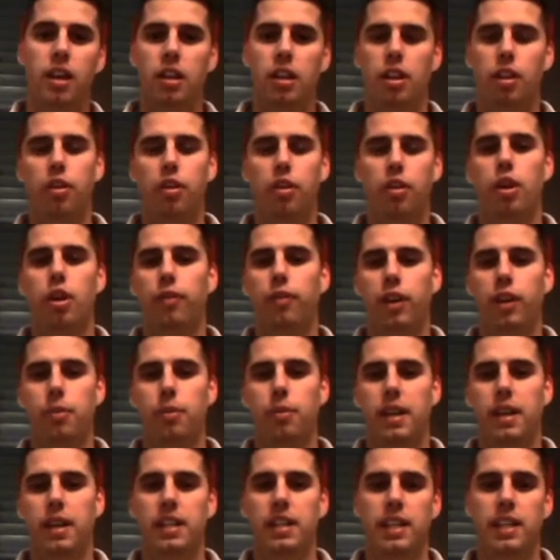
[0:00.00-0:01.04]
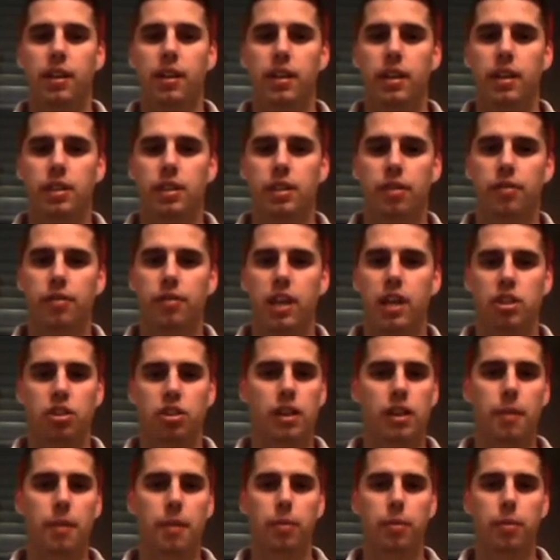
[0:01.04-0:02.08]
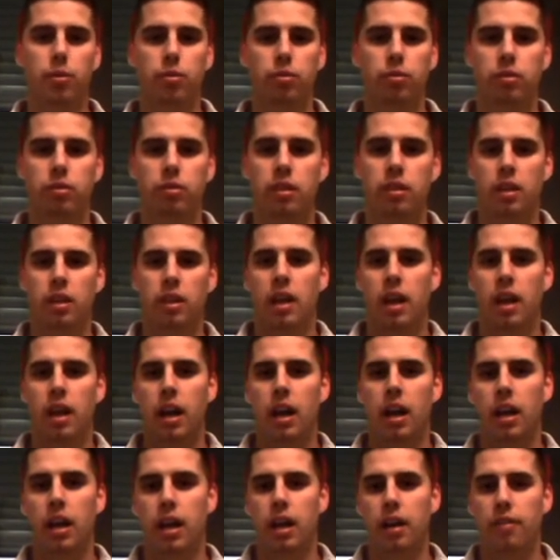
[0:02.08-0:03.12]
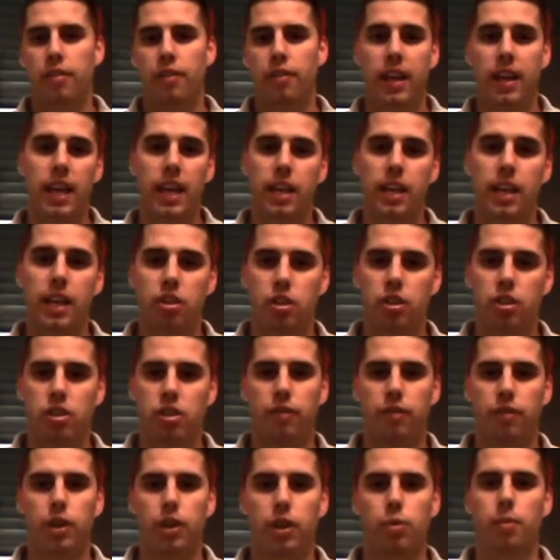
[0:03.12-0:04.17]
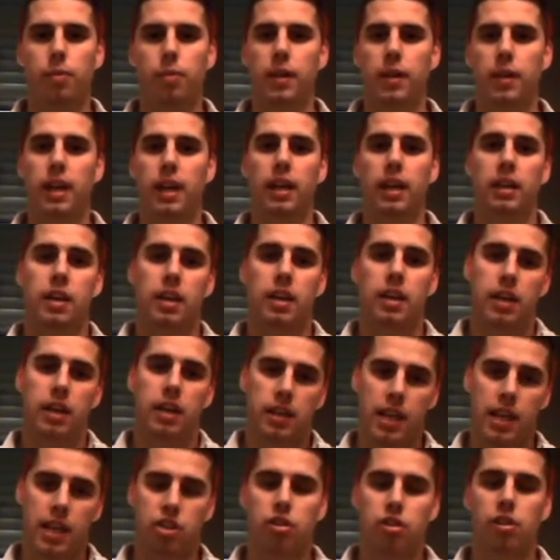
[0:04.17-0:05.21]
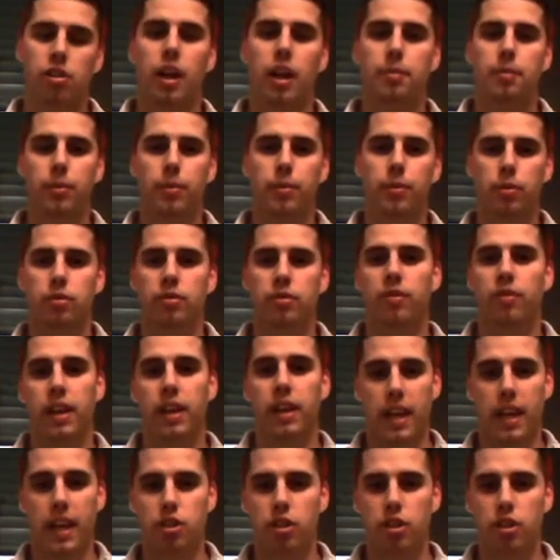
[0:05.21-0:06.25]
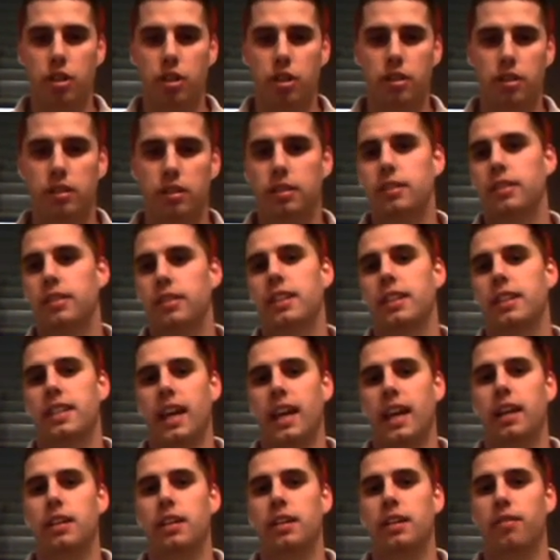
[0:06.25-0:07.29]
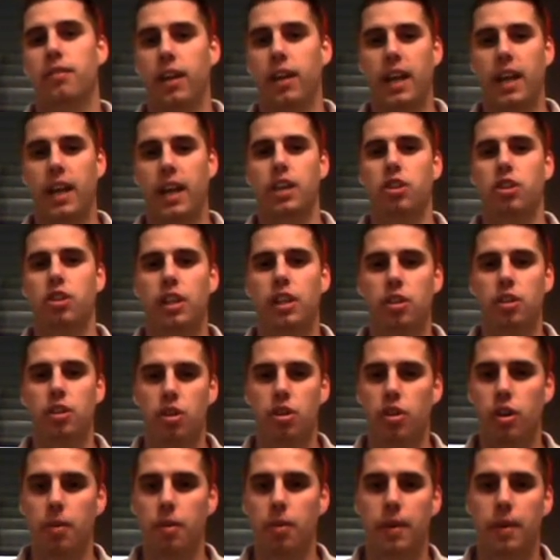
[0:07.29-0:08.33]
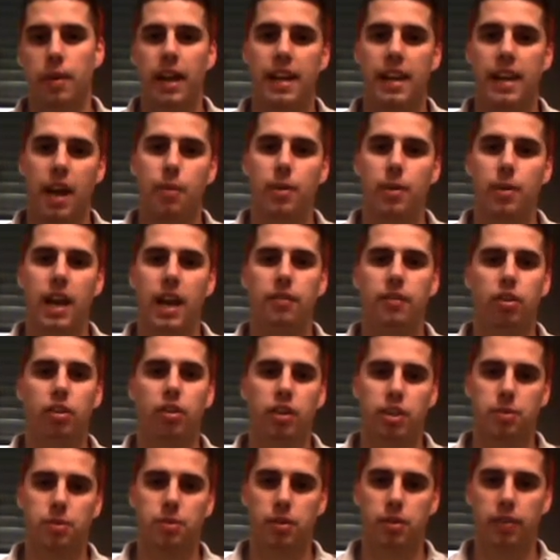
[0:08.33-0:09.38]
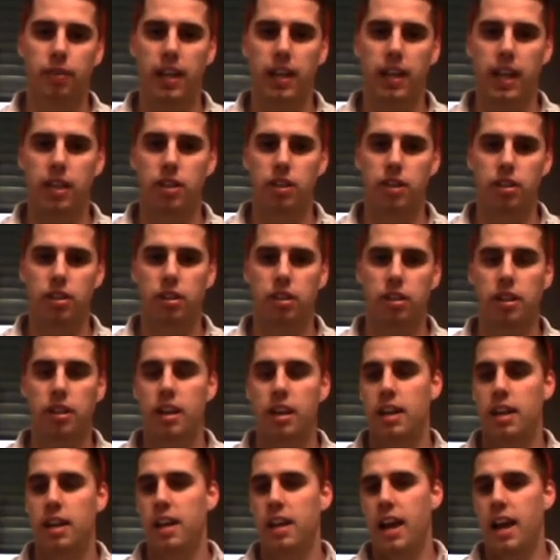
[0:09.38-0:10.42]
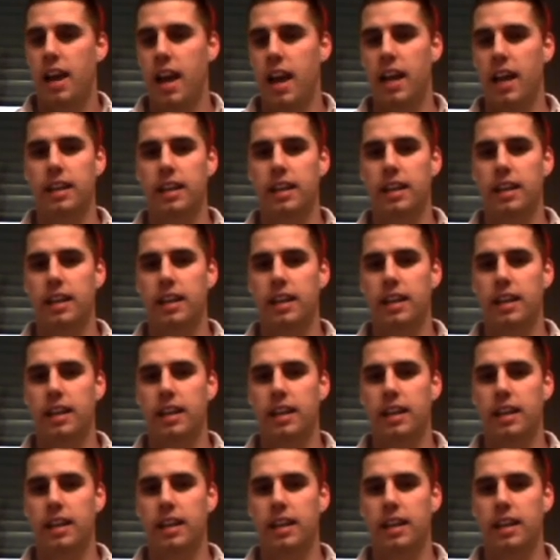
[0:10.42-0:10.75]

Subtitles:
third film in a series of National Lampoon vacations, the first one being National Lampoon Vacation, the second vacation in Europe, and now we have the Christmas Vacation. And